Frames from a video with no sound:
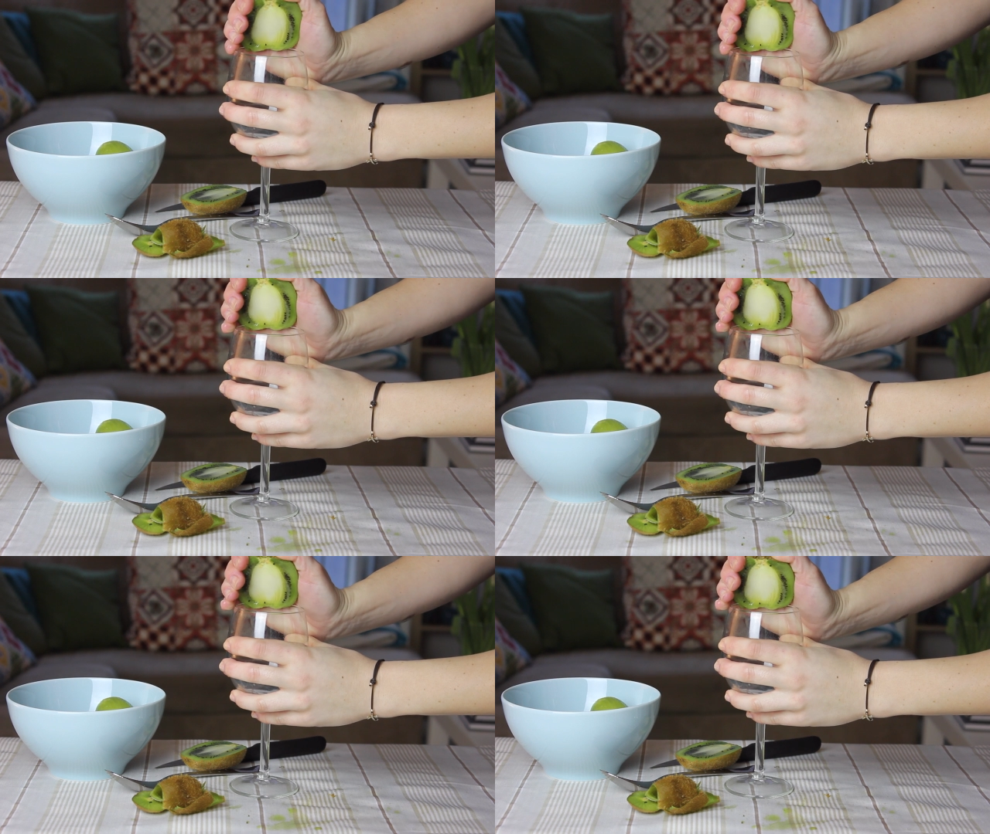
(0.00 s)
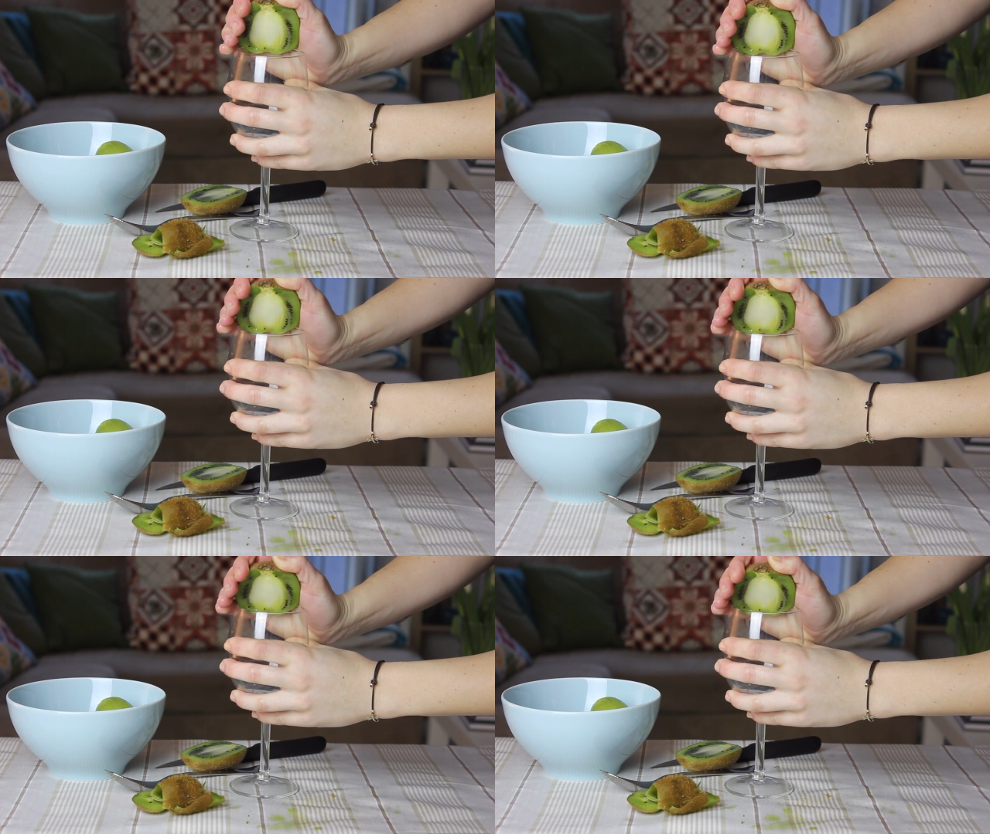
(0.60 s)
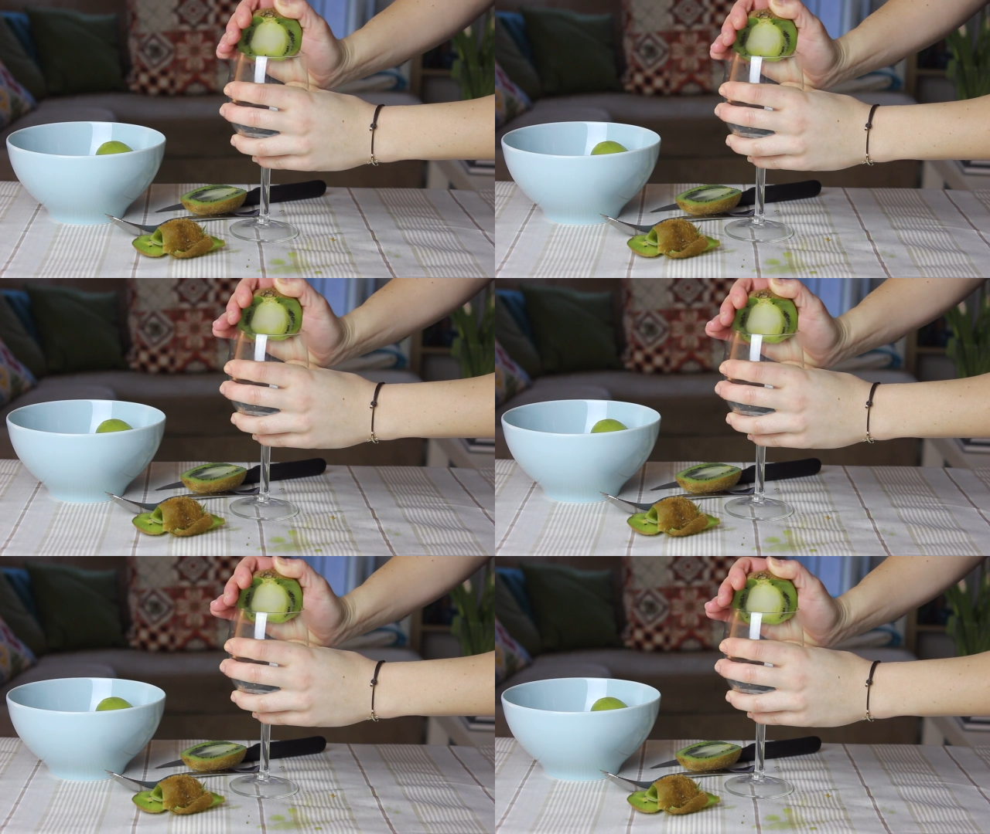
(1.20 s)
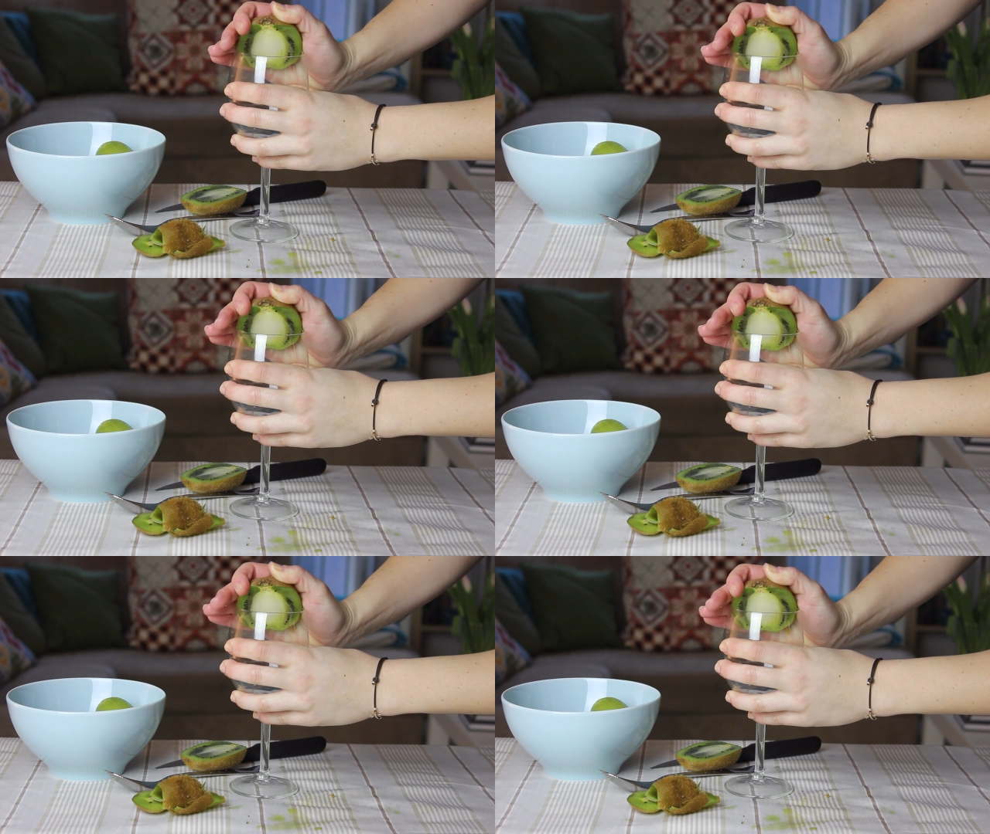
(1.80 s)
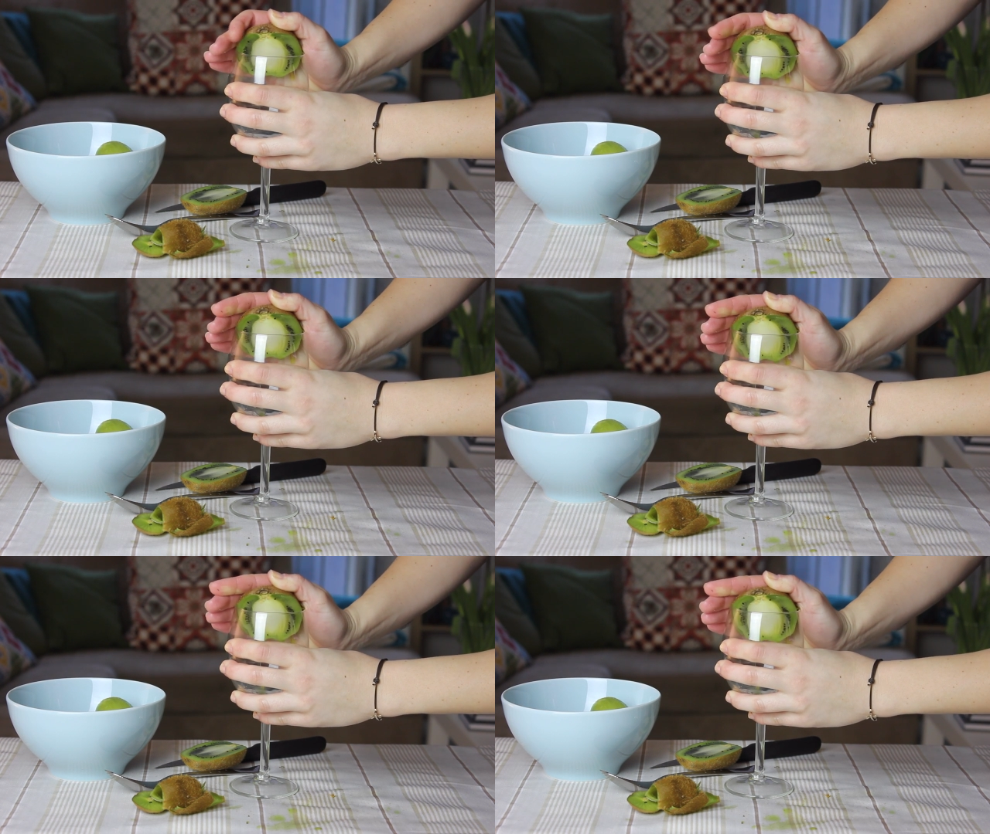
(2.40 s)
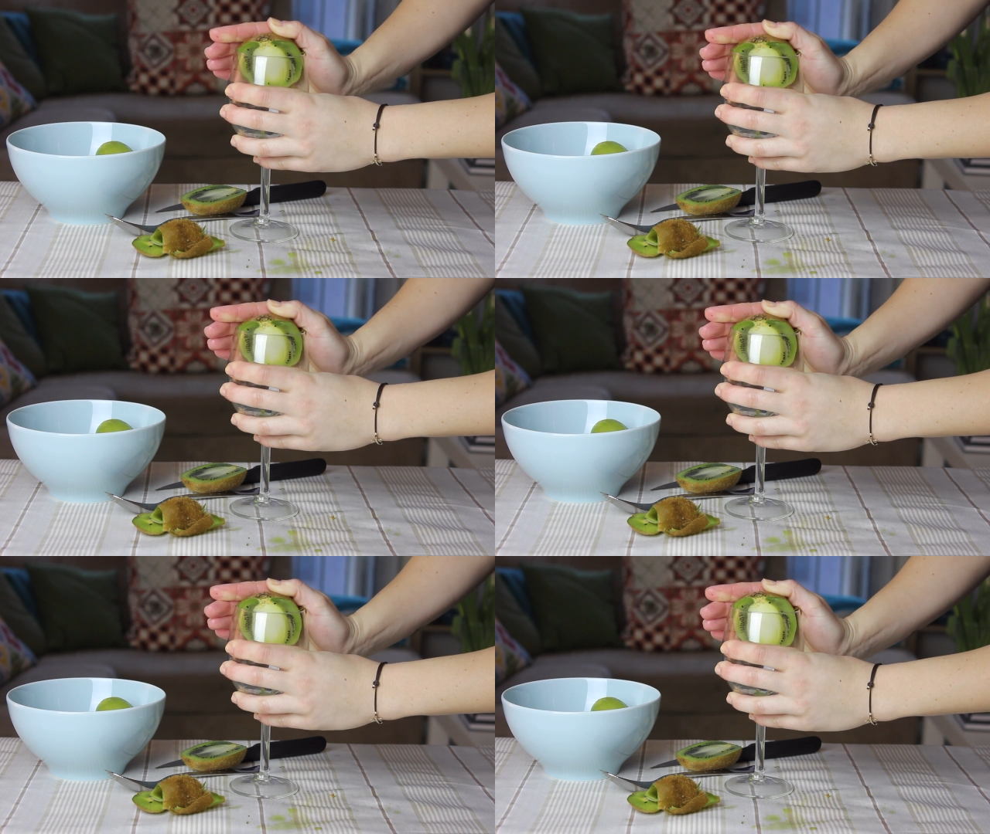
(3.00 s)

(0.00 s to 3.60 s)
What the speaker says: (no speaker visible)